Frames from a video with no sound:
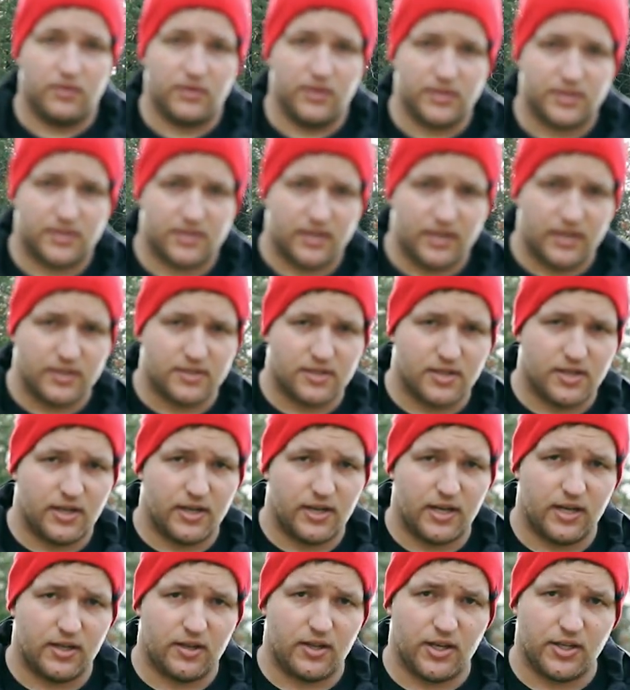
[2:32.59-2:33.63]
This next
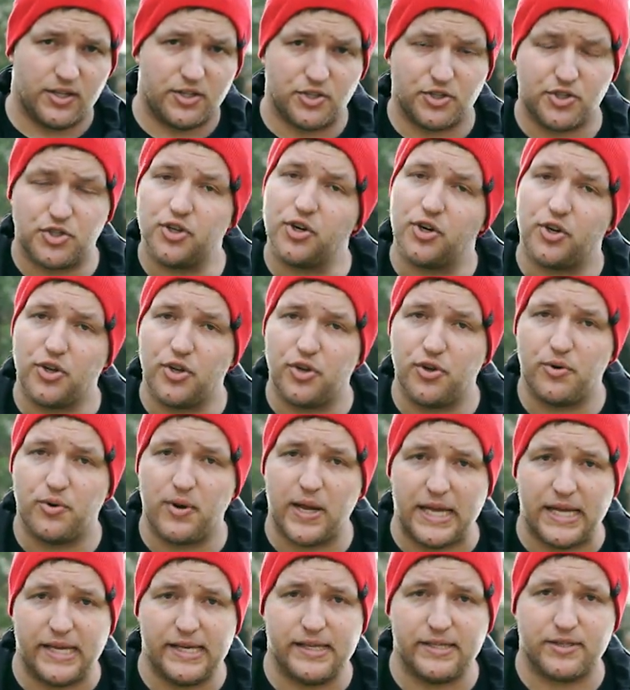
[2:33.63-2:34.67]
gun I'd like to show you
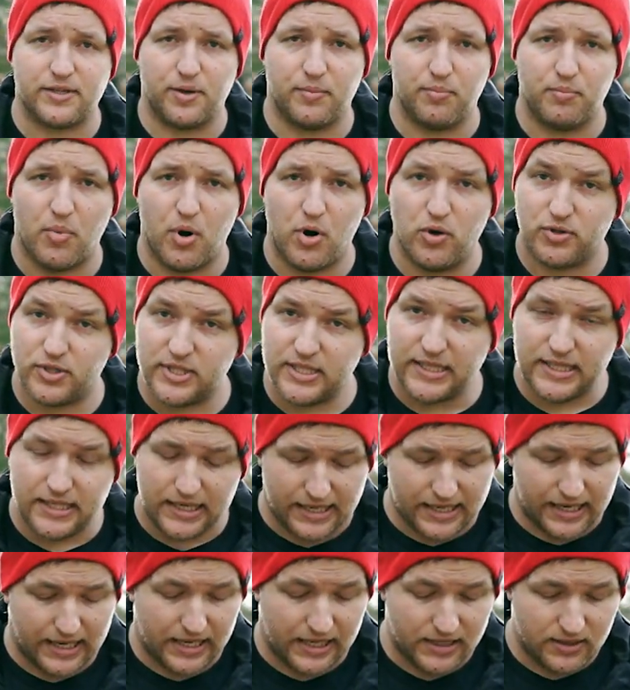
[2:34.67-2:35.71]
is a Mosin
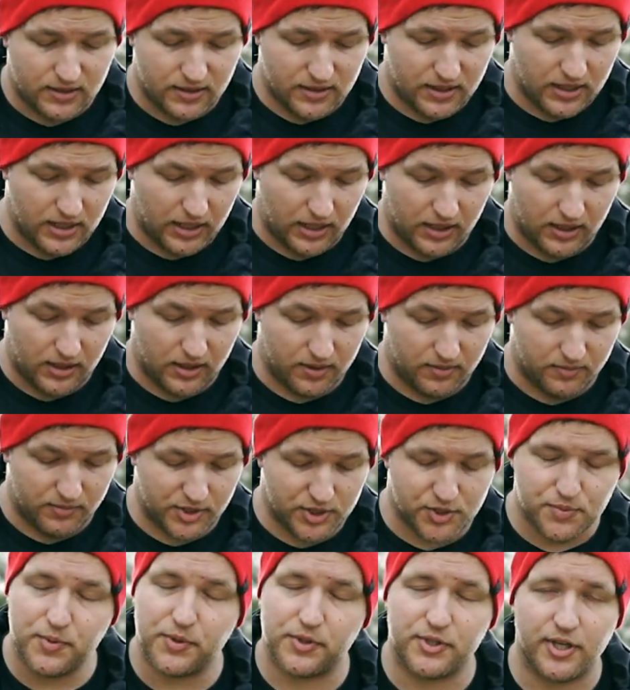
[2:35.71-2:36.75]
Nagant.
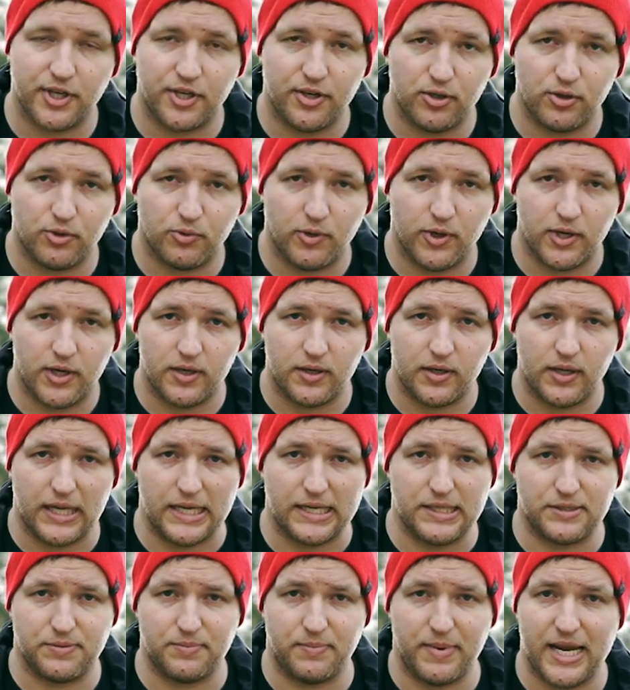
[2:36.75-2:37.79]
This particular one
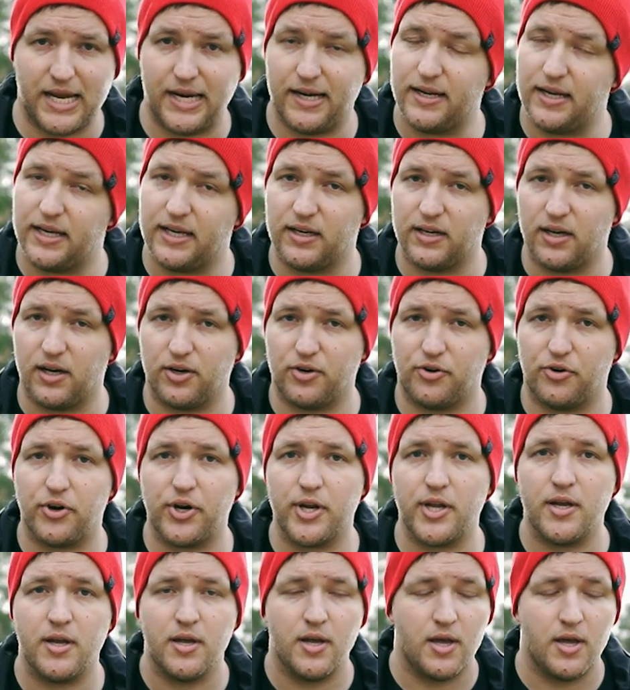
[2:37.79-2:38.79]
is made in Hungary.